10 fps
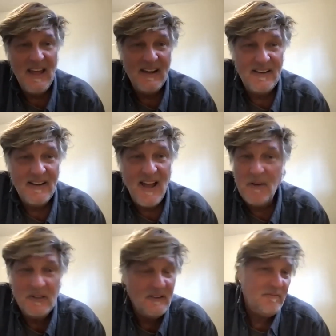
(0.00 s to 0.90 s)
and I
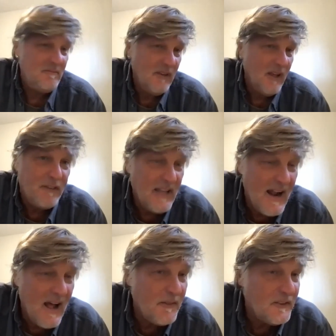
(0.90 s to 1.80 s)
would love to get
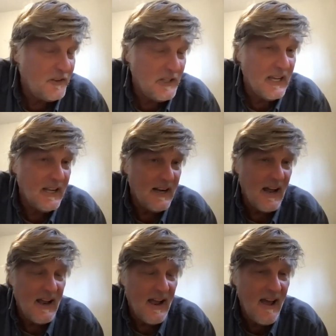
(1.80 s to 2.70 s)
out and see it. And
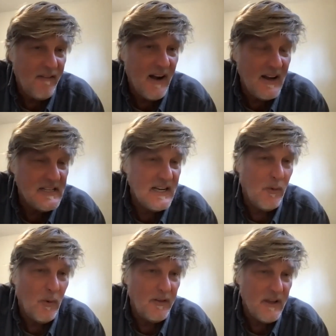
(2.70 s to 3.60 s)
I have an idea
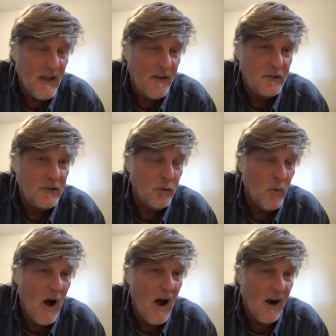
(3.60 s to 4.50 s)
where the other
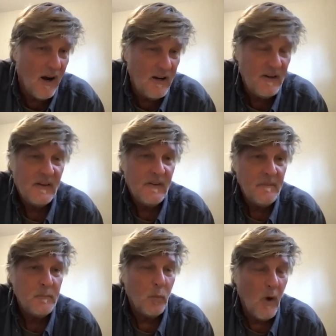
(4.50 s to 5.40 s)
two are,
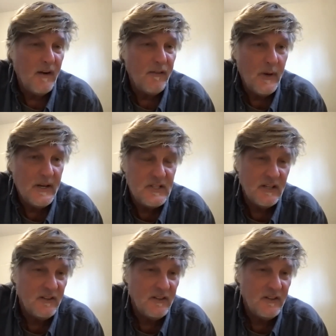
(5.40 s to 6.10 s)
one of which